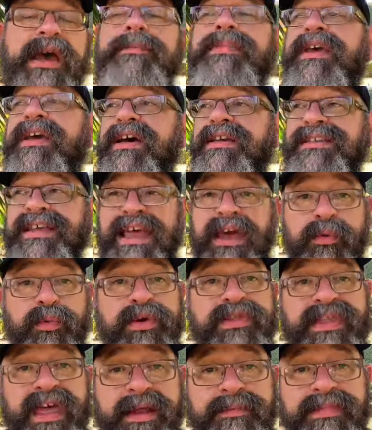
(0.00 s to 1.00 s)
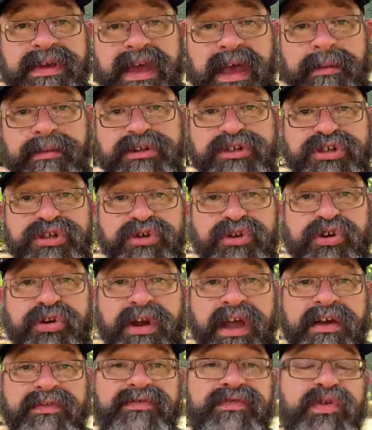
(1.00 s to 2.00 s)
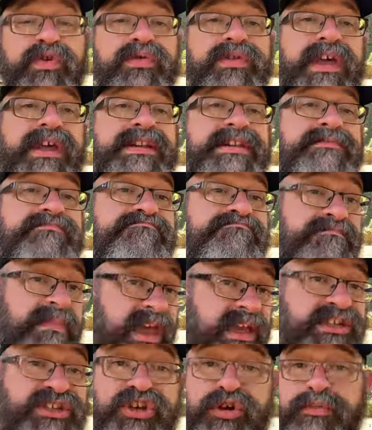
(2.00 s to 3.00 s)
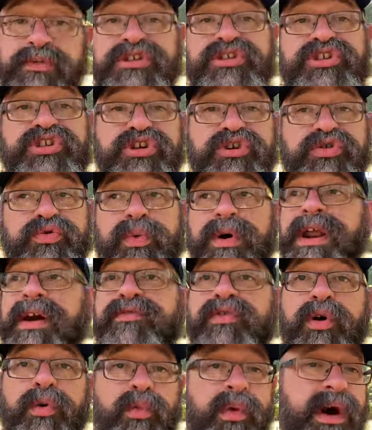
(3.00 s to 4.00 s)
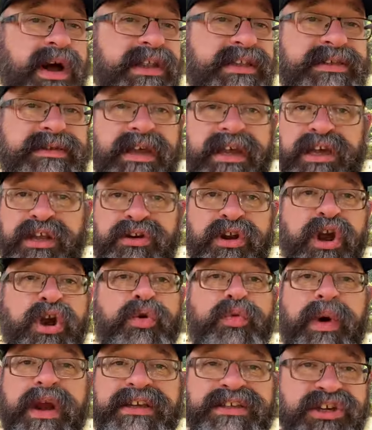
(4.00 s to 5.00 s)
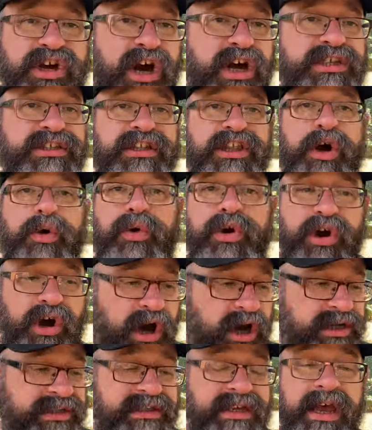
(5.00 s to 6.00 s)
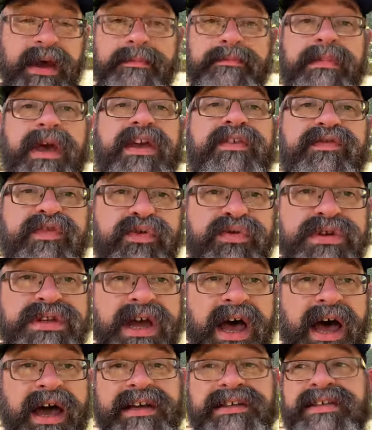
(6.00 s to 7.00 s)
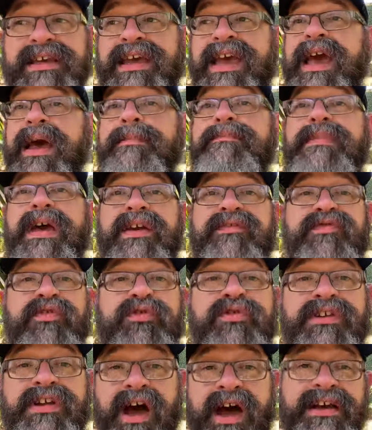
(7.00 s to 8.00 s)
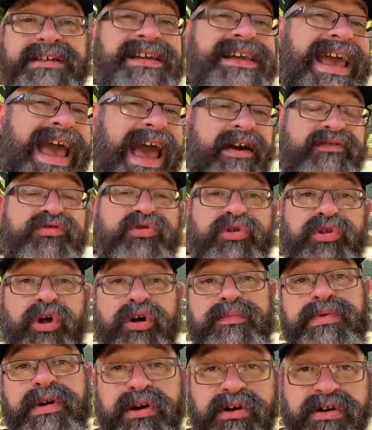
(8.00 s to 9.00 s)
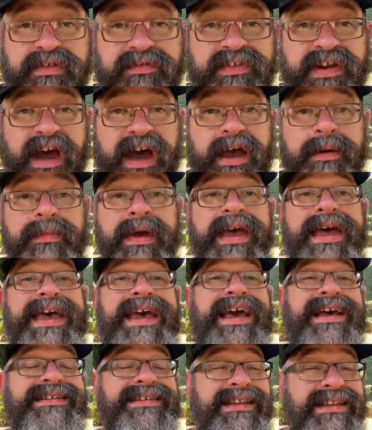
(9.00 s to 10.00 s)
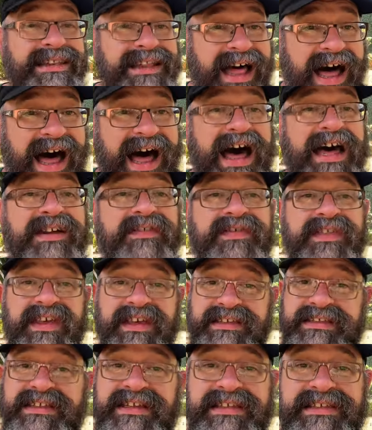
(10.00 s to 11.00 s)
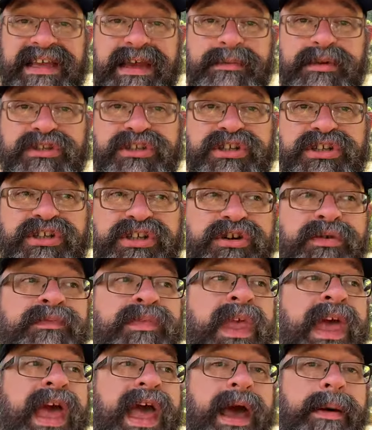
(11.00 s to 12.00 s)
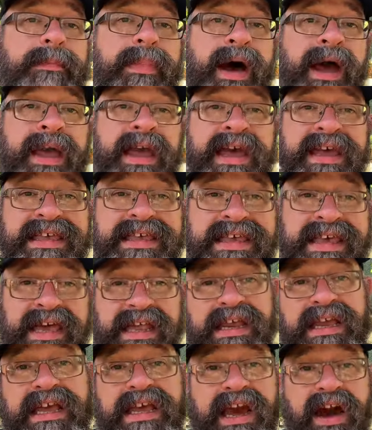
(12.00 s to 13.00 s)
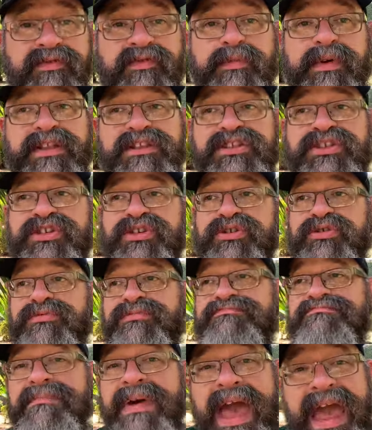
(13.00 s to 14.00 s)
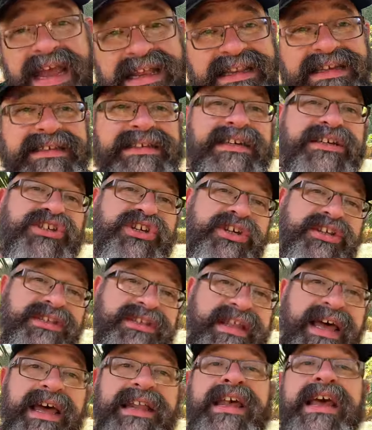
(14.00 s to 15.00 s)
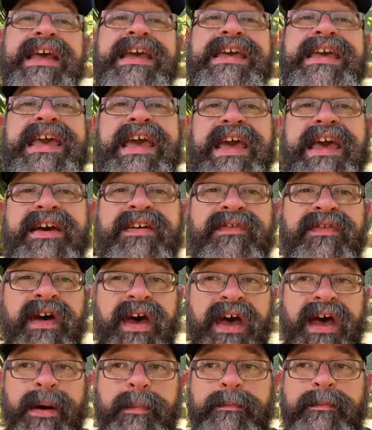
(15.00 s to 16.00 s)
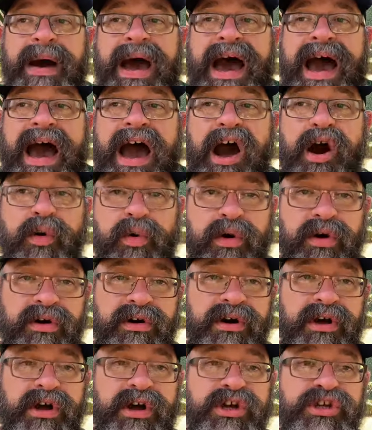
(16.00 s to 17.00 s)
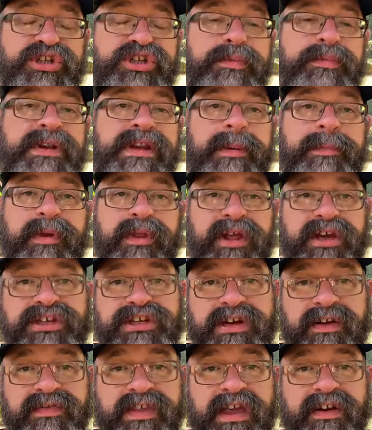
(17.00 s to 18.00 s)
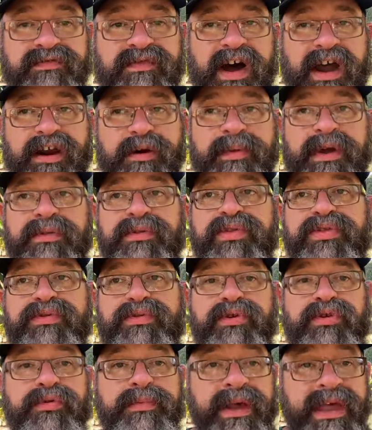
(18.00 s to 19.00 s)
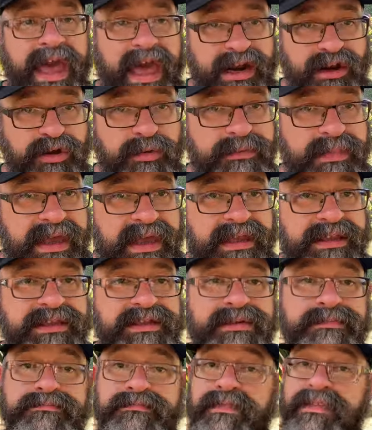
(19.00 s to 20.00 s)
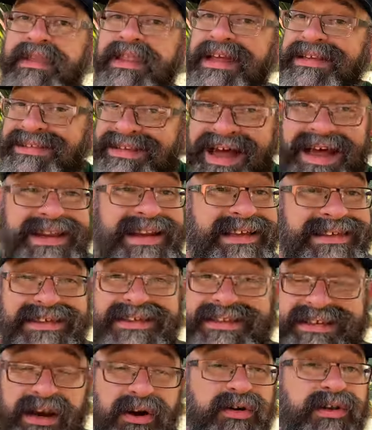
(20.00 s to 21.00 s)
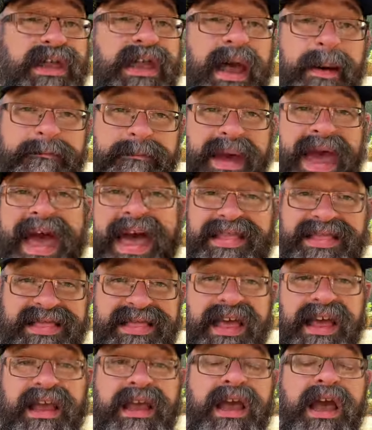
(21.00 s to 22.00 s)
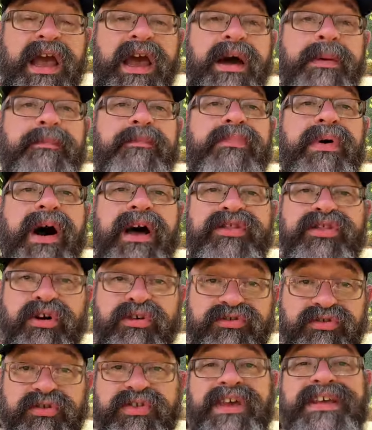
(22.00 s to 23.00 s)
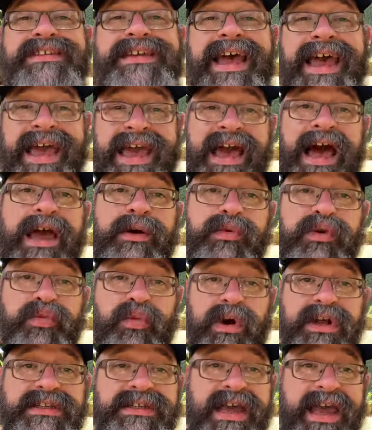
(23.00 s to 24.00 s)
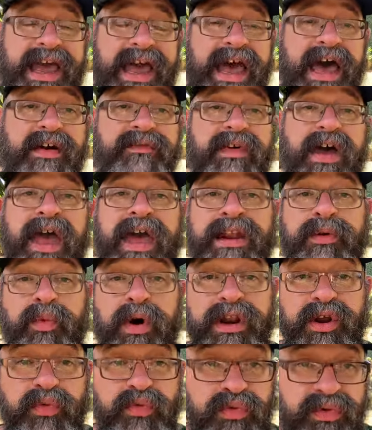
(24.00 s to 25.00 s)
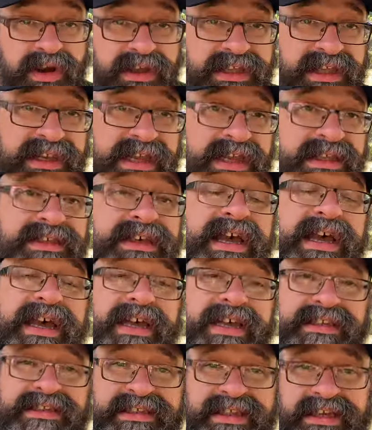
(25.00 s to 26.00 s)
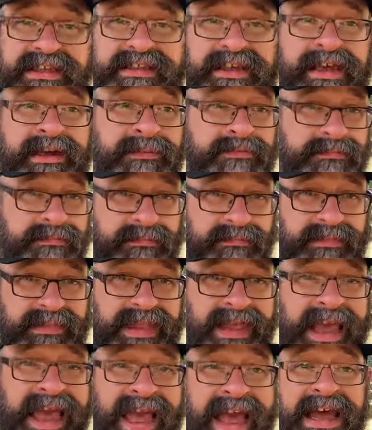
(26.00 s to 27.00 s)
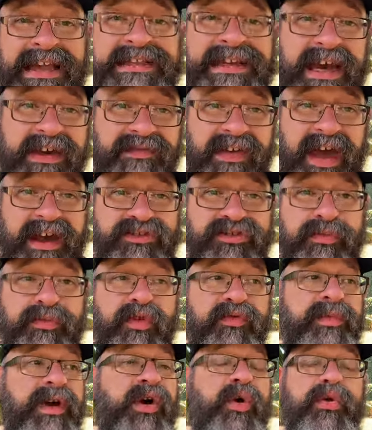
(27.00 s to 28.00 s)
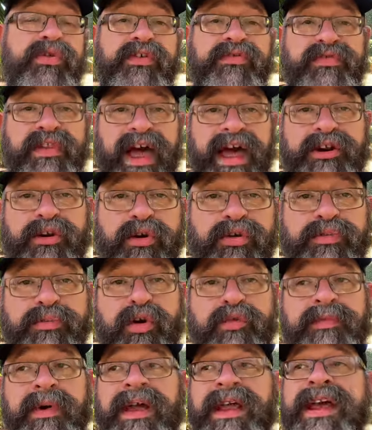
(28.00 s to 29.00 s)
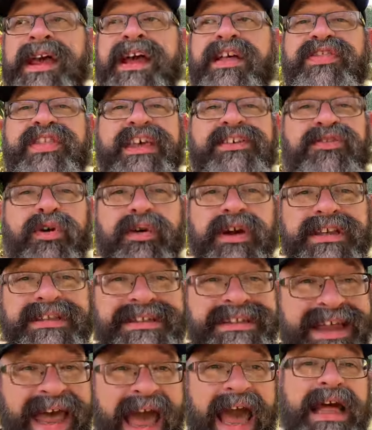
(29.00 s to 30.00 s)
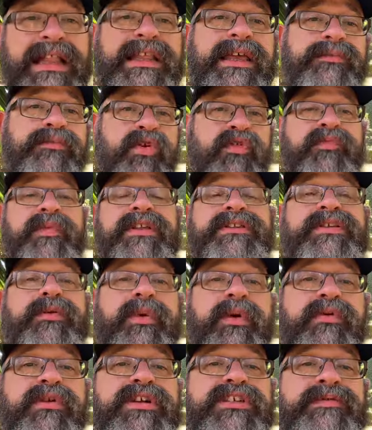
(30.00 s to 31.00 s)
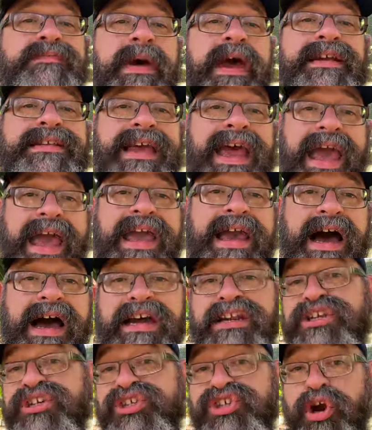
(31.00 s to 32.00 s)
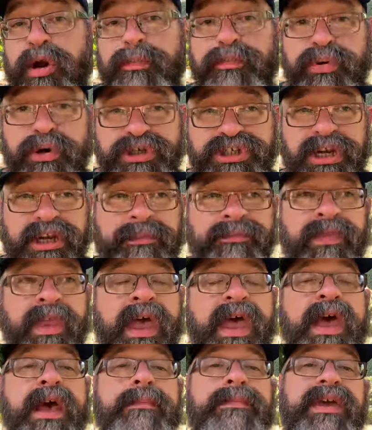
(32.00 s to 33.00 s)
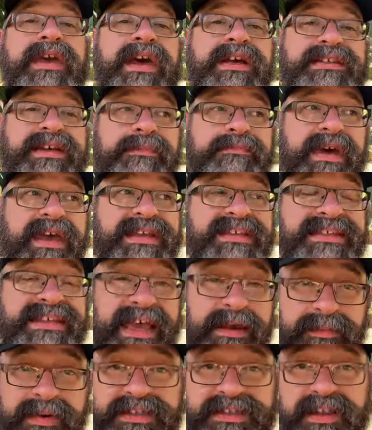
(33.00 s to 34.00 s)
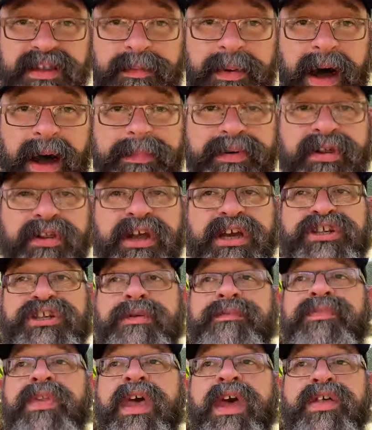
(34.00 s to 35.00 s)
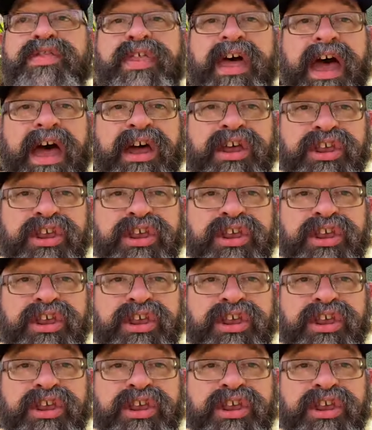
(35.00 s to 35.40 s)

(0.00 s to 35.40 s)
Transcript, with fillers: because it would then be able to create food that makes humans do whatever it wants. It can raise costs, lower costs, make food toxic after a long period of time. It has a lot of things that it's able to do. And by getting governments to make decisions that give power to manipulation of the environment through mechanical means, that's not necessarily a bad thing, but those are things that AI would want to have. And what it really needs is things like the anti-vaxxer movement or the flat earth movement. These are exactly movements that we would expect AI to start pushing, because it makes segments of the population that